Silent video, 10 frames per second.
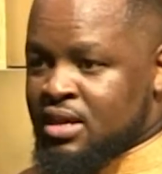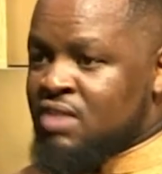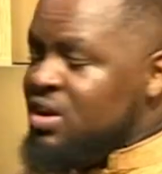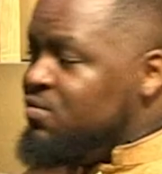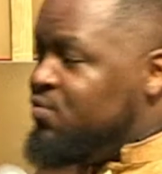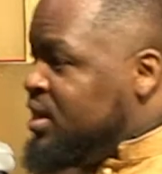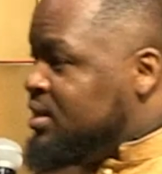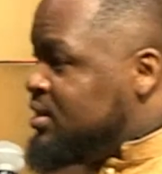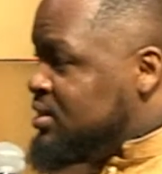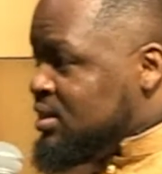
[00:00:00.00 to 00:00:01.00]
Even V,
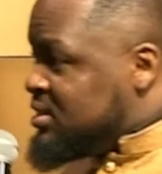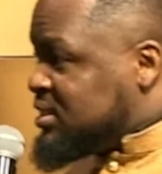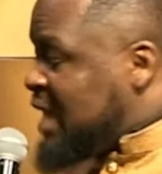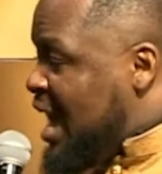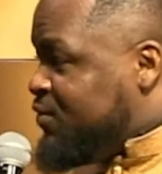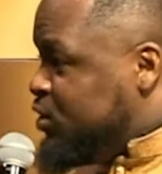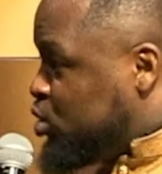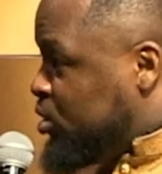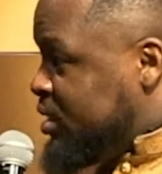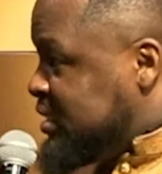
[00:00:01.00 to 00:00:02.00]
it's tough. He's
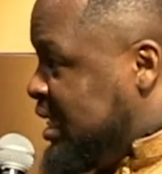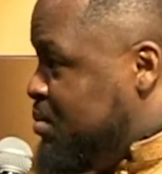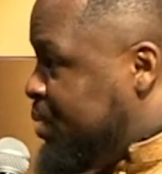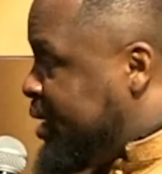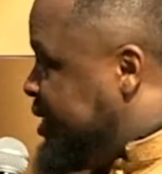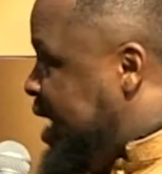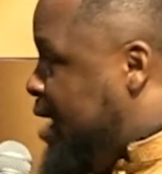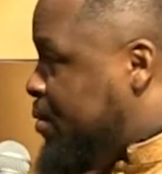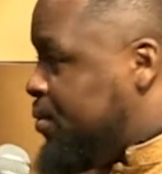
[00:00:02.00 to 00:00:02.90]
already selling bread now.